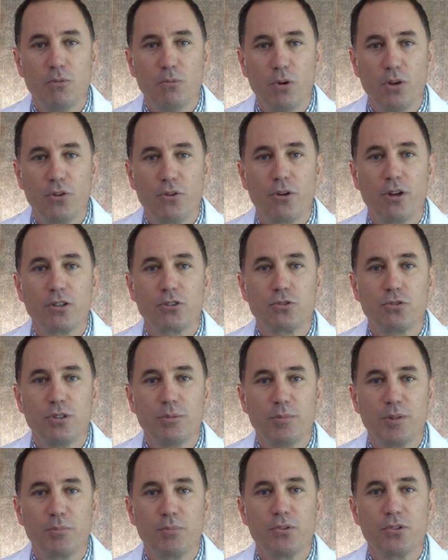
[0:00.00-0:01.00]
whether our
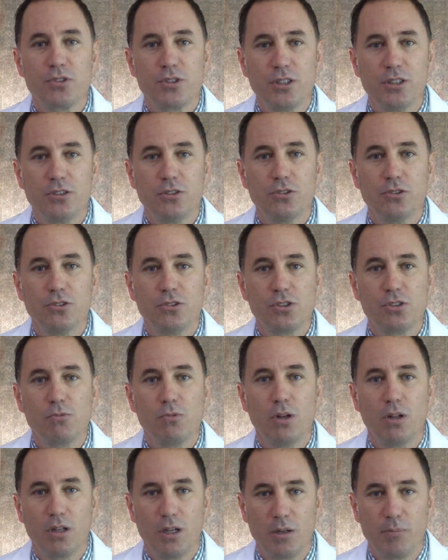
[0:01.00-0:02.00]
treatment procedures
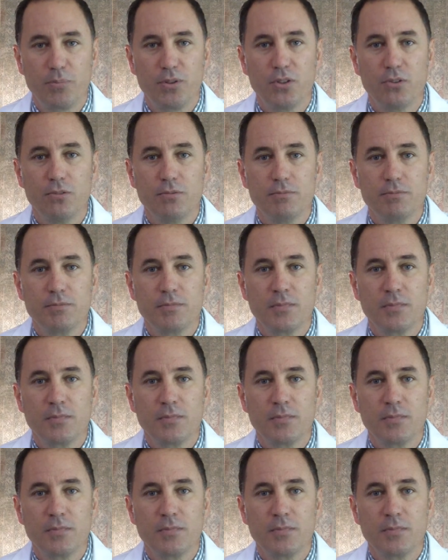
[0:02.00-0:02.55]
will help you.